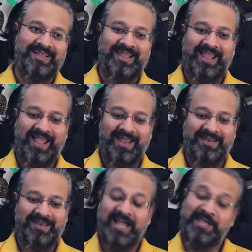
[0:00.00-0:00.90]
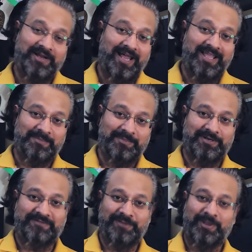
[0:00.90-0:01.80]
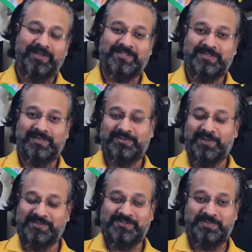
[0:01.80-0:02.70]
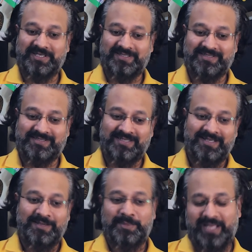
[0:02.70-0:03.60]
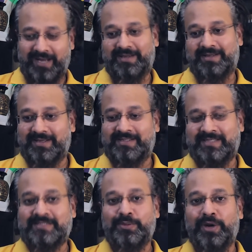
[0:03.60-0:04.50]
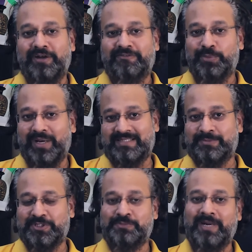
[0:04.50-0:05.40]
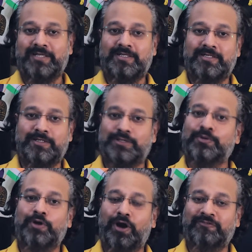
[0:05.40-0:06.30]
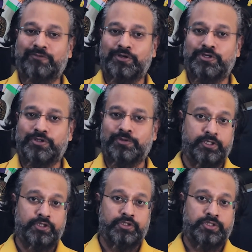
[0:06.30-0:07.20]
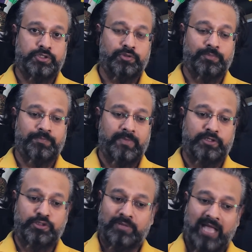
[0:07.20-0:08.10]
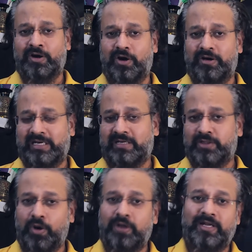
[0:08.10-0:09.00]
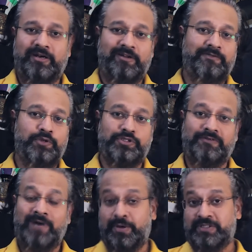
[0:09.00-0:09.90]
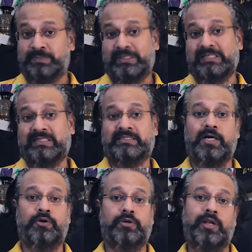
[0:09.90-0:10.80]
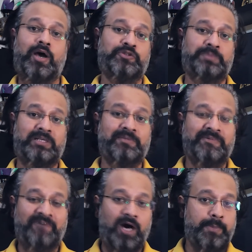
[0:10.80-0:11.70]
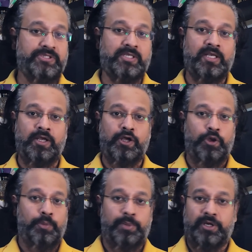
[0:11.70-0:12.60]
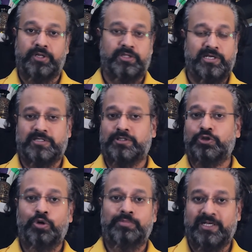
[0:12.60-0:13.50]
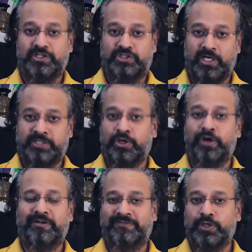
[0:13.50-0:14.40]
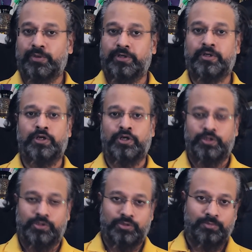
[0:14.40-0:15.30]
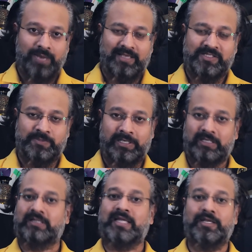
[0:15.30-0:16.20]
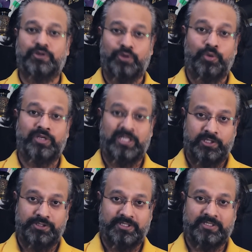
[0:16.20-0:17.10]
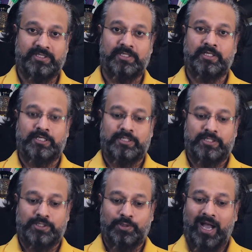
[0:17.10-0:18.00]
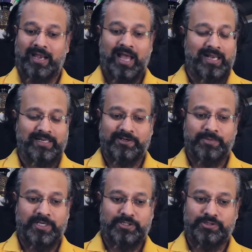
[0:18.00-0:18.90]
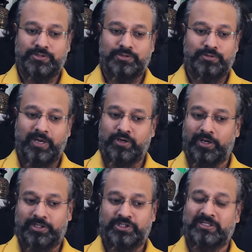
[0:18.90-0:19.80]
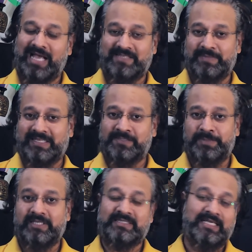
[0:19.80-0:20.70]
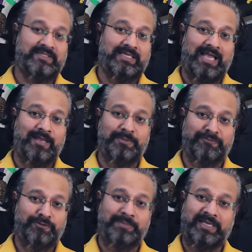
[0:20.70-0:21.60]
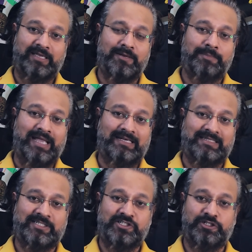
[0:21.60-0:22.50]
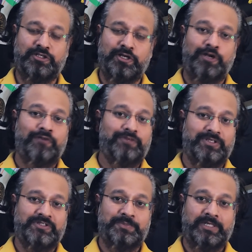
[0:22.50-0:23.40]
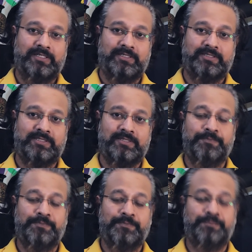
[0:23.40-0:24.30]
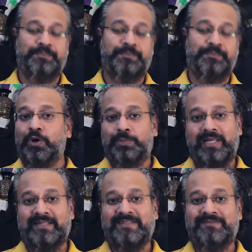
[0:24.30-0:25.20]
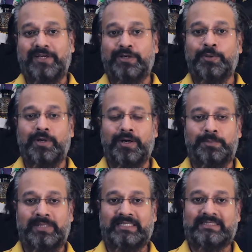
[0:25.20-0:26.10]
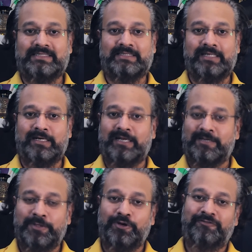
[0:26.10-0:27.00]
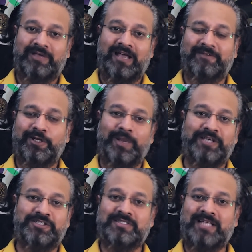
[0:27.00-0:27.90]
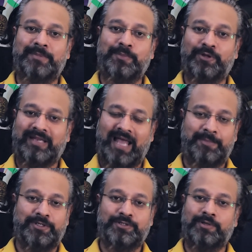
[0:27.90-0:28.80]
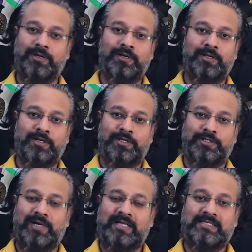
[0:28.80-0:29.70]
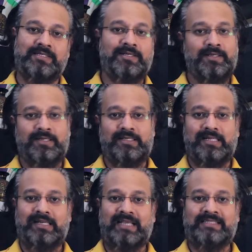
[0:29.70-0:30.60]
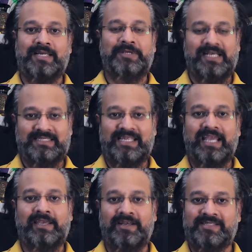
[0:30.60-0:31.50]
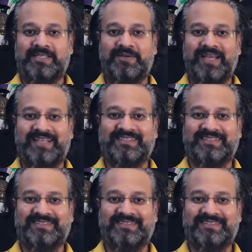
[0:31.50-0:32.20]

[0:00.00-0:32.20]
And here I am reviewing on speakers. But yeah, it's a word of advice which might do a lot of good to you. So you can read the online reviews of how a speaker sounds or how a speaker performs, but there is no better judge or reviewer to buy a speaker than your own ears. So I'll highly recommend you to go and audition as many speakers as you can before making a buying decision for your speakers. Well, I hope you like this video. Please let me know if you have any questions. I'll be more than happy to answer. Till next time, you guys take care. See you next.